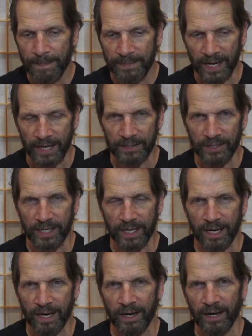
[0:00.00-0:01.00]
that
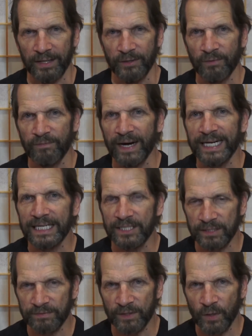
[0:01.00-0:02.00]
uh, uh you're finding
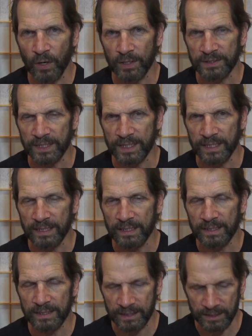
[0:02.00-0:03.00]
difficult in,
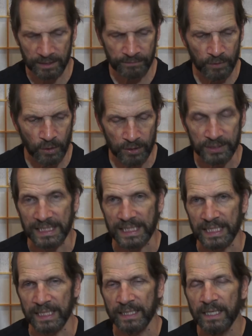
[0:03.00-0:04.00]
difficulty
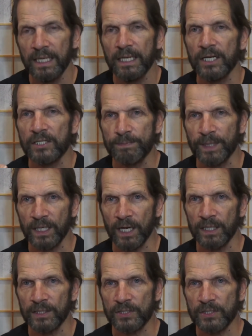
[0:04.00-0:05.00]
in, it's
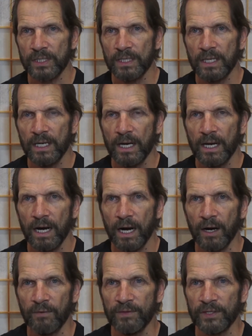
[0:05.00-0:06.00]
because
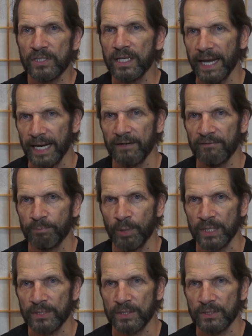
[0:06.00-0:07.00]
of this lack of
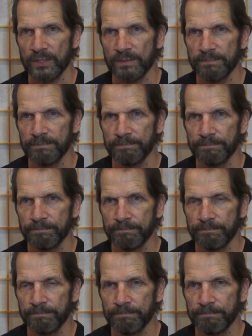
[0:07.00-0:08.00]
presence.
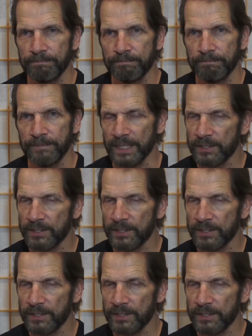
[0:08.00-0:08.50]
That's